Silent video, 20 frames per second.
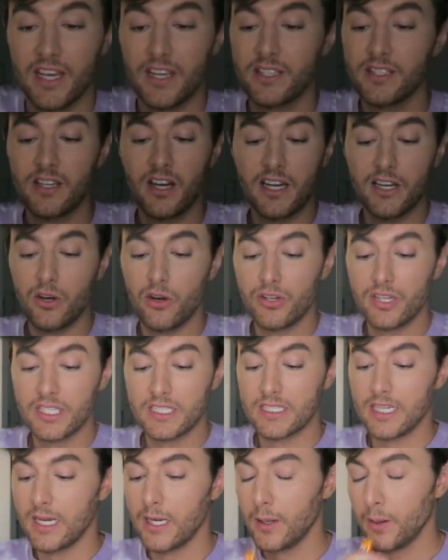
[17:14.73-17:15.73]
this. I
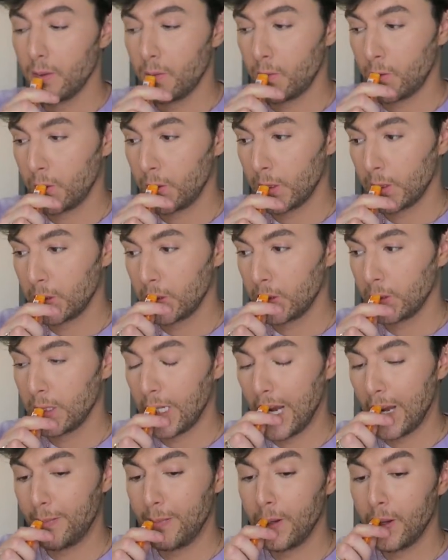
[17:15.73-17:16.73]
honestly, or just
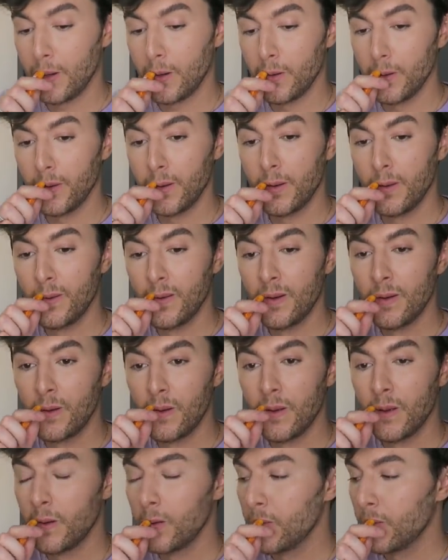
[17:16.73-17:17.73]
tap it on.
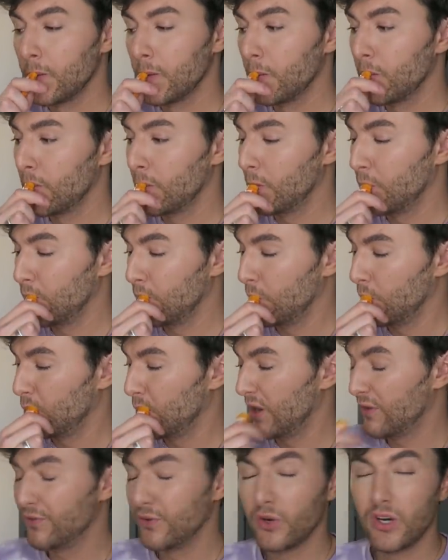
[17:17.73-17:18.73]

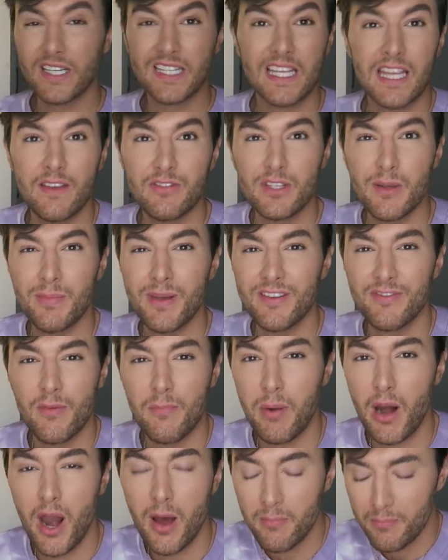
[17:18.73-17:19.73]
I feel like it gives a bit of
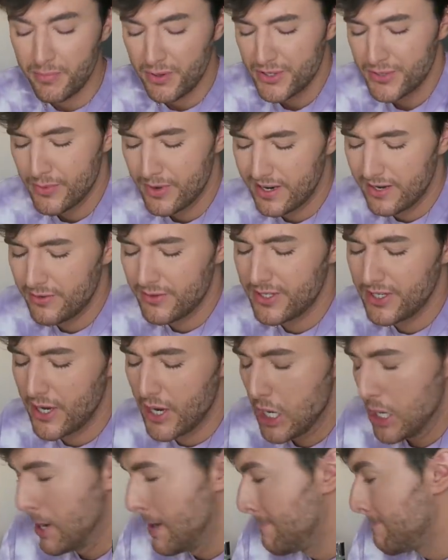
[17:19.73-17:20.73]
a plump as well,
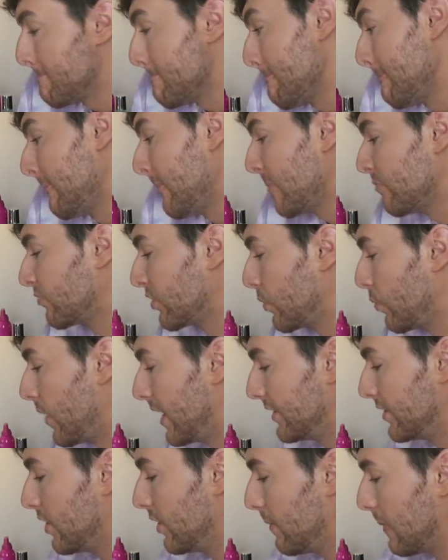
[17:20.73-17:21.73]
so
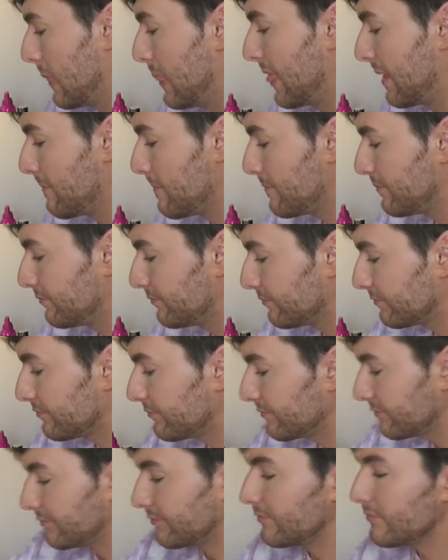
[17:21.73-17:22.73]
why not?
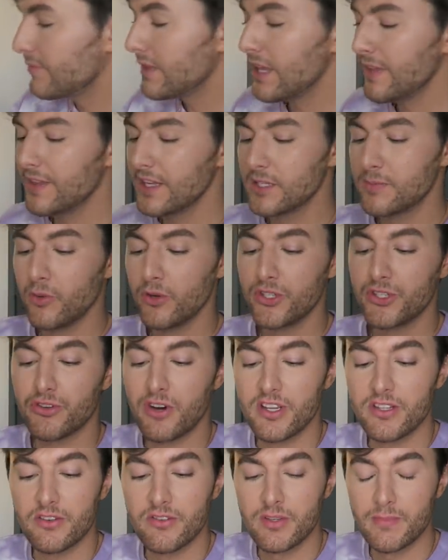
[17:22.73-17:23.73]
This
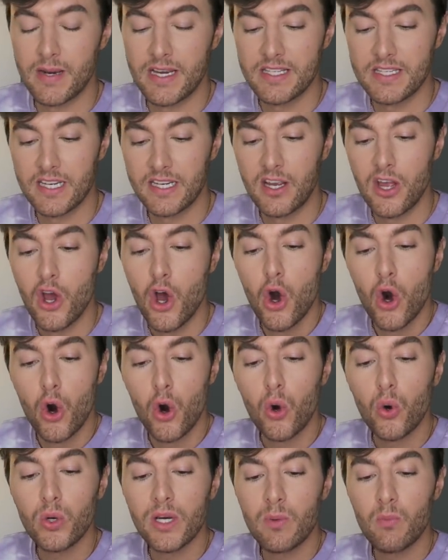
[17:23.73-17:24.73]
moisturizer is amazing.
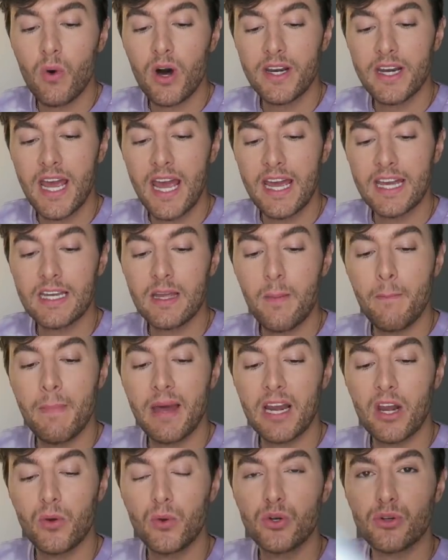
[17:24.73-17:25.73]
All-in-one egg
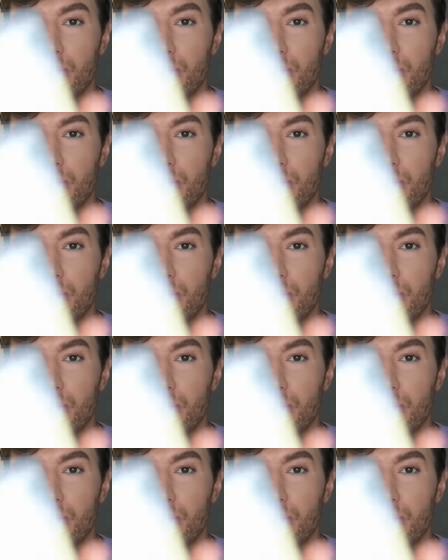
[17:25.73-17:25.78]
mellow